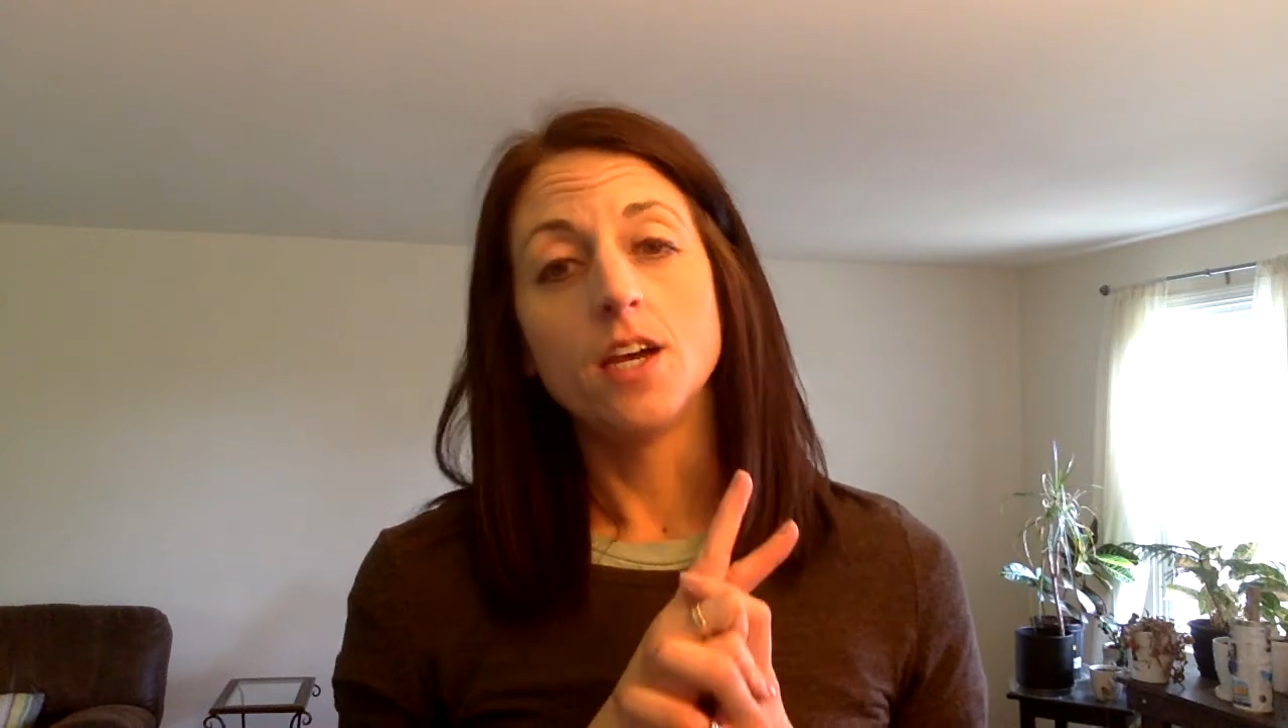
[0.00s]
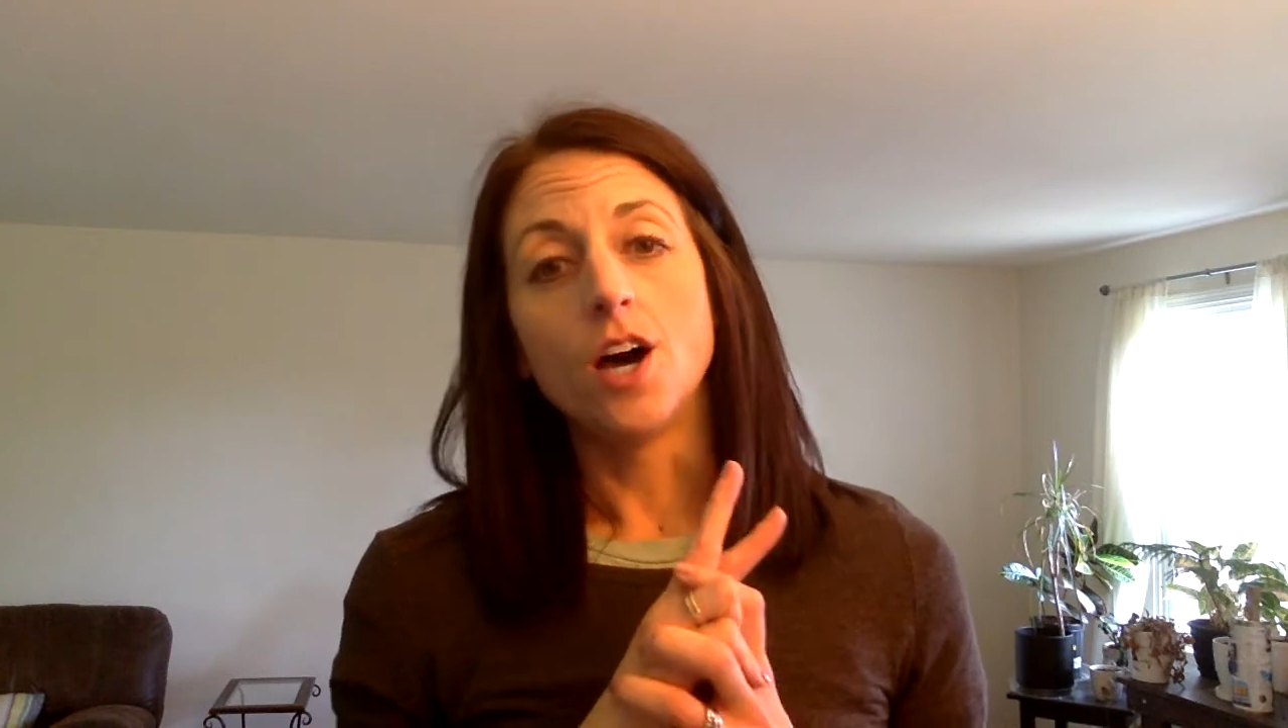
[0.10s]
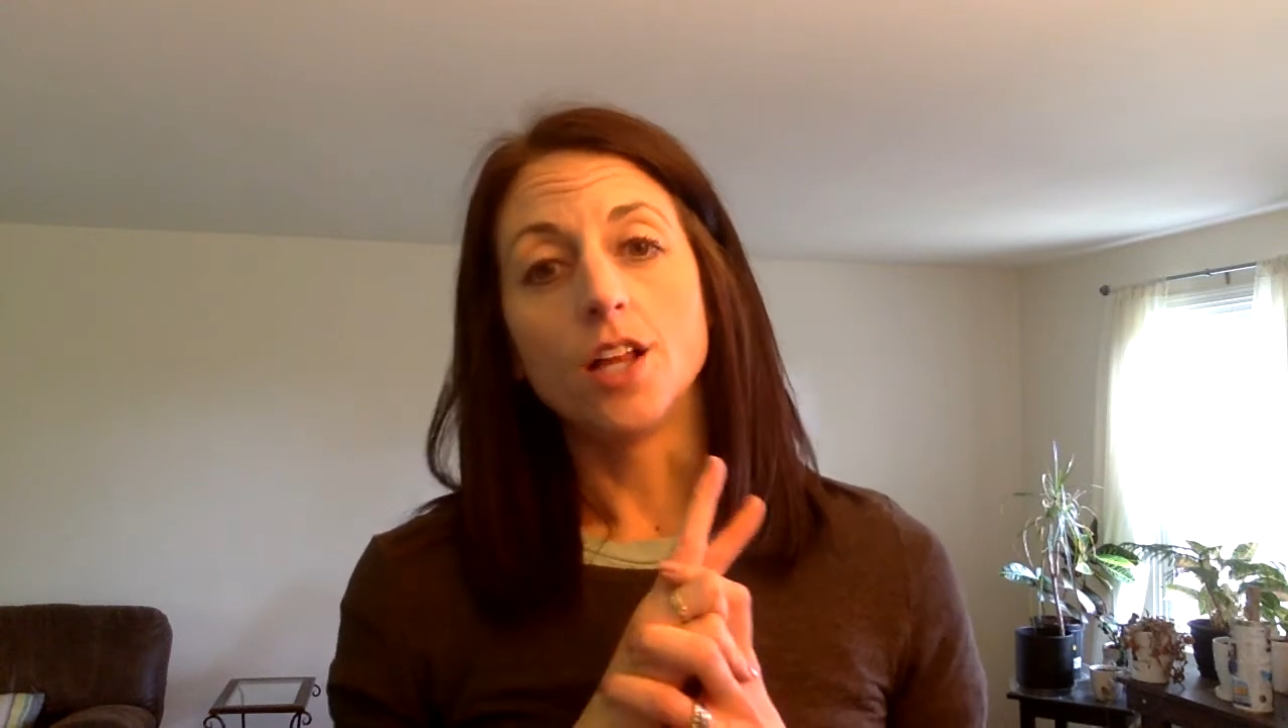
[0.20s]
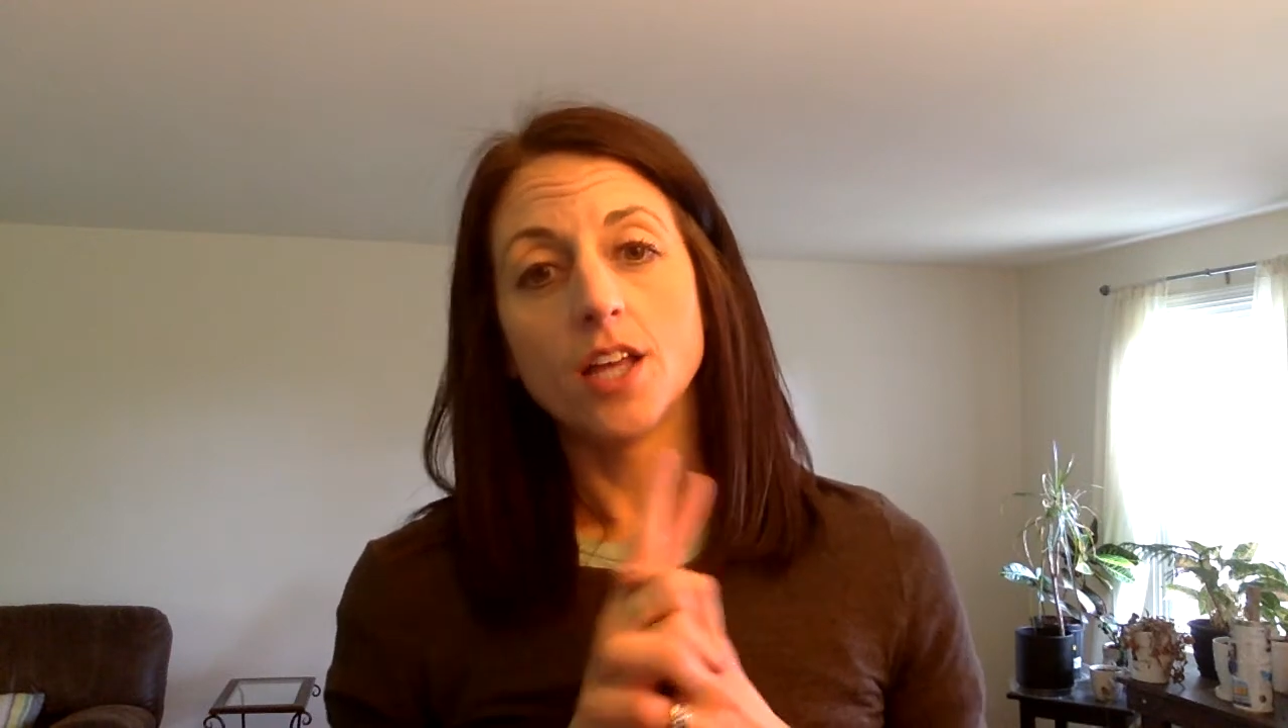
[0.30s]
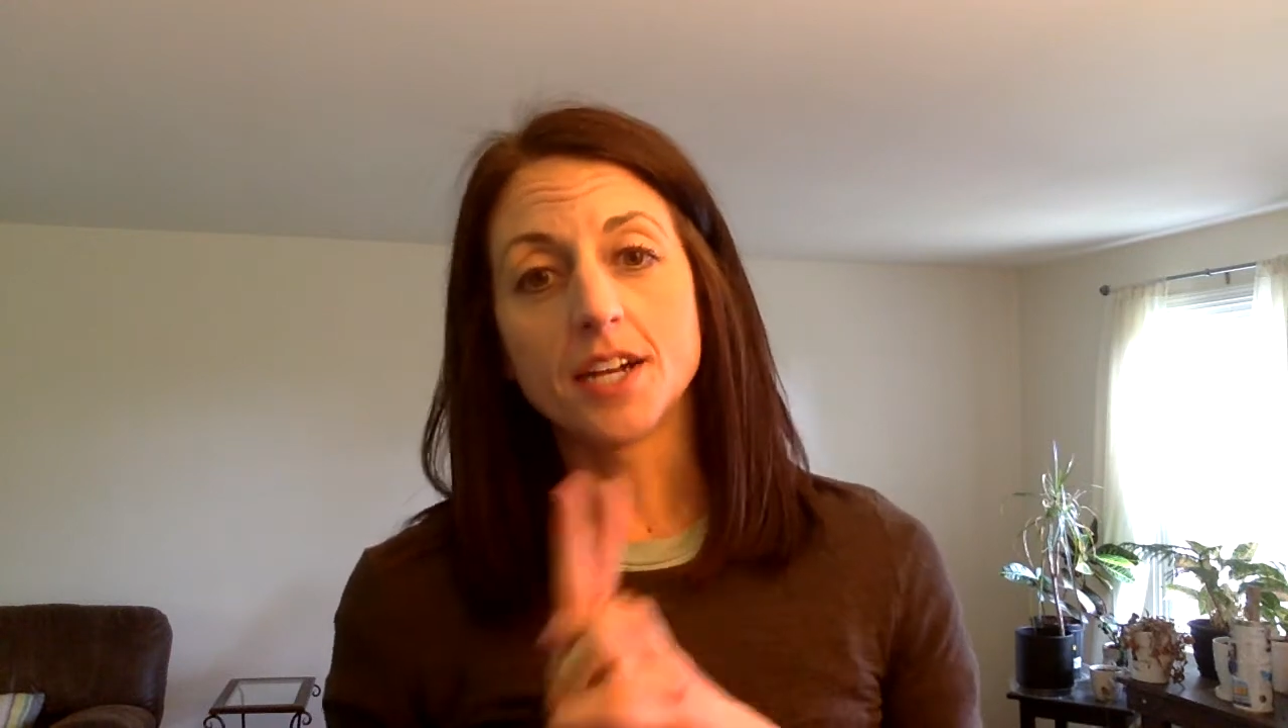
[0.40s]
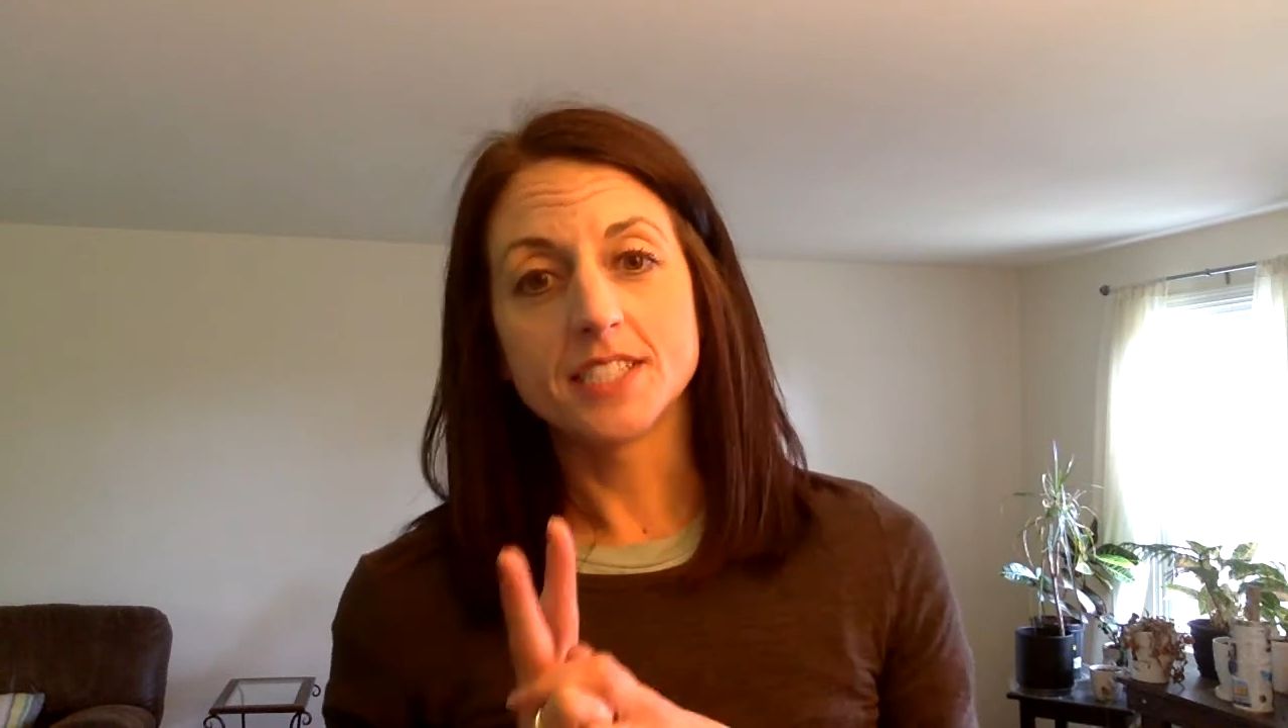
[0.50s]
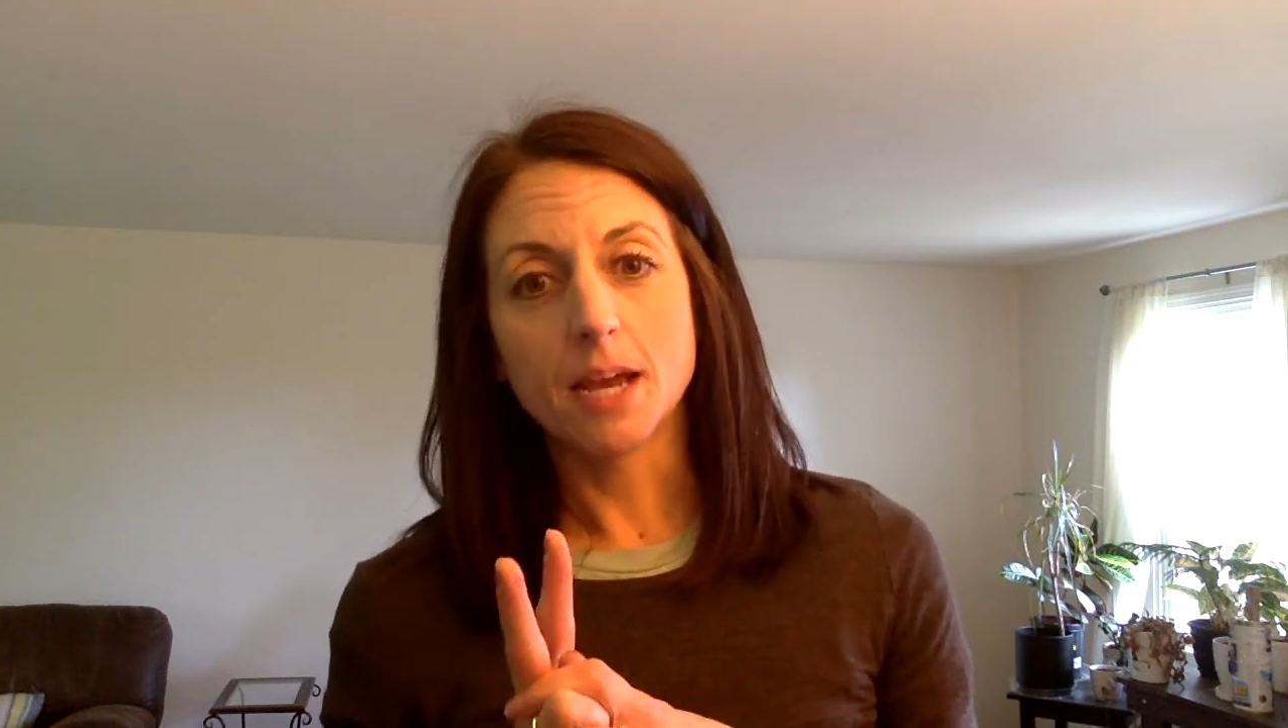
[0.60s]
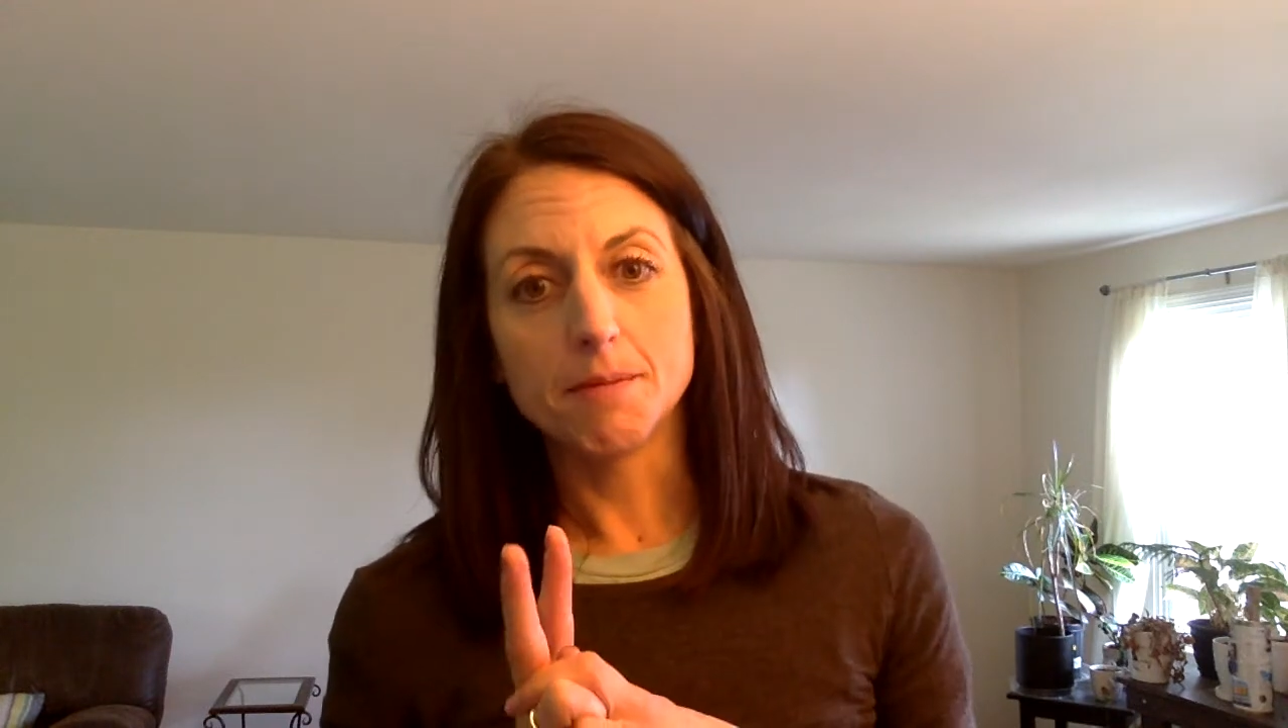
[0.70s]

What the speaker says: a lot of time